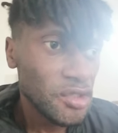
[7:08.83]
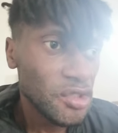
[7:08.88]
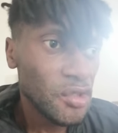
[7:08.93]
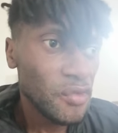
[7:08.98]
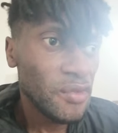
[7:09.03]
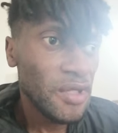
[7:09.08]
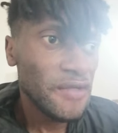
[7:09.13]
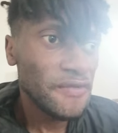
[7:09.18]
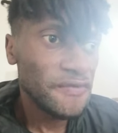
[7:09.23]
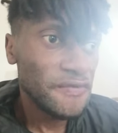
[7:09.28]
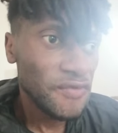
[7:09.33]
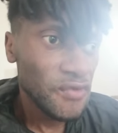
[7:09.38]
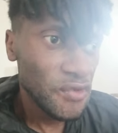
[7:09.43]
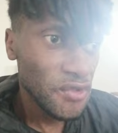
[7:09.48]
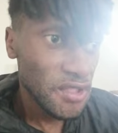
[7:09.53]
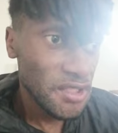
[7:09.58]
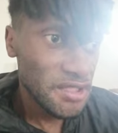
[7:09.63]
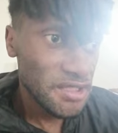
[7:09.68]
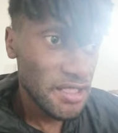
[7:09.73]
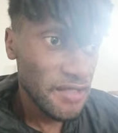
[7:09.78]
to a
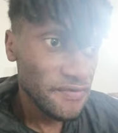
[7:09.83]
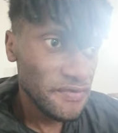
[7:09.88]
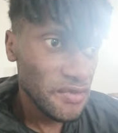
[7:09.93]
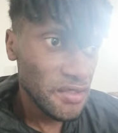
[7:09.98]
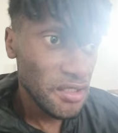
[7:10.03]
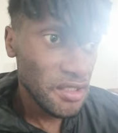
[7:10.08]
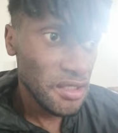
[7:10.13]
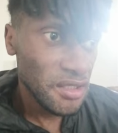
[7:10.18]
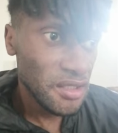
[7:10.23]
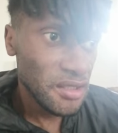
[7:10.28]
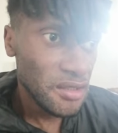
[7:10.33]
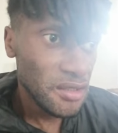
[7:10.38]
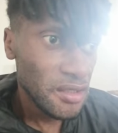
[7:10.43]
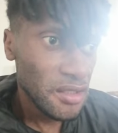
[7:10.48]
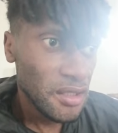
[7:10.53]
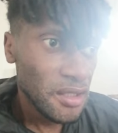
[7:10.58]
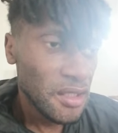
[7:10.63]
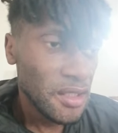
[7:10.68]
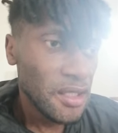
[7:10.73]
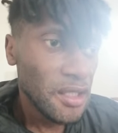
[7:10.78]
3070
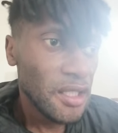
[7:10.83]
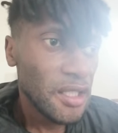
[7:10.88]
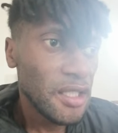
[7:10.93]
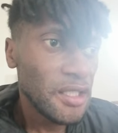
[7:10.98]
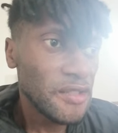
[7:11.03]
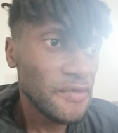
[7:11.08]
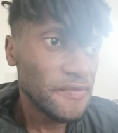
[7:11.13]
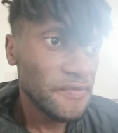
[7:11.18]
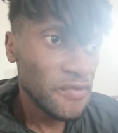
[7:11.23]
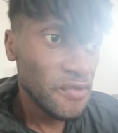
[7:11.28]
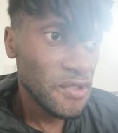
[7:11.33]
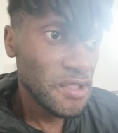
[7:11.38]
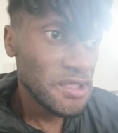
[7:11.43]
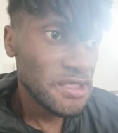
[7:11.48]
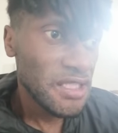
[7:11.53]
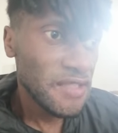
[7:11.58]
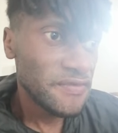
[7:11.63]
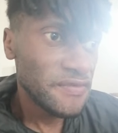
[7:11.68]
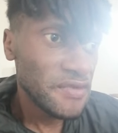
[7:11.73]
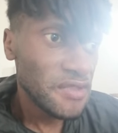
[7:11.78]
and a
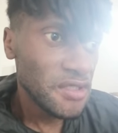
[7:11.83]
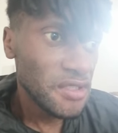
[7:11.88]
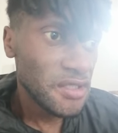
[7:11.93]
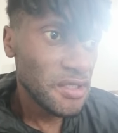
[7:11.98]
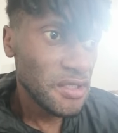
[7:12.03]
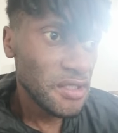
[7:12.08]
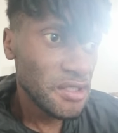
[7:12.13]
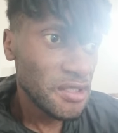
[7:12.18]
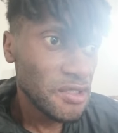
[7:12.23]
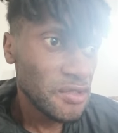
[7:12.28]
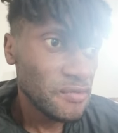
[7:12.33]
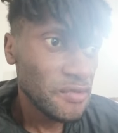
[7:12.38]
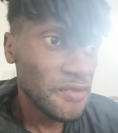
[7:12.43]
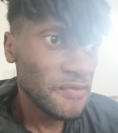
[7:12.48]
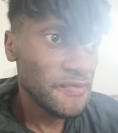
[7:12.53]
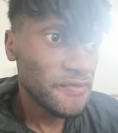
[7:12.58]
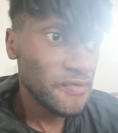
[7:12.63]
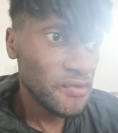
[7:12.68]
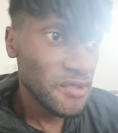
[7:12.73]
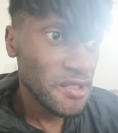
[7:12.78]
3070 to
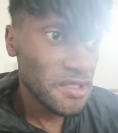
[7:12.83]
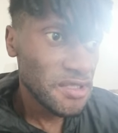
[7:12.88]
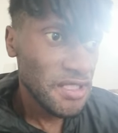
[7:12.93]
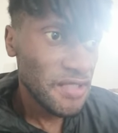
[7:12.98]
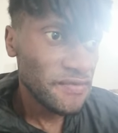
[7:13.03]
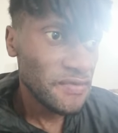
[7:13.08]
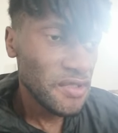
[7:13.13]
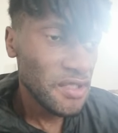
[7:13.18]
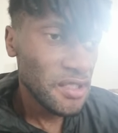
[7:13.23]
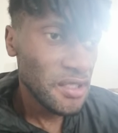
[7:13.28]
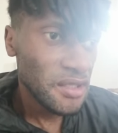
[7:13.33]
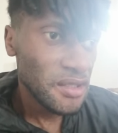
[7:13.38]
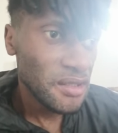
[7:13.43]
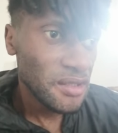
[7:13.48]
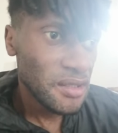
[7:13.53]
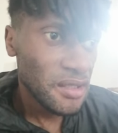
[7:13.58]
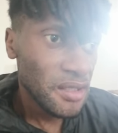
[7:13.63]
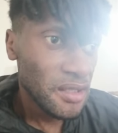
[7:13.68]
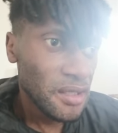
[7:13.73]
a 4070,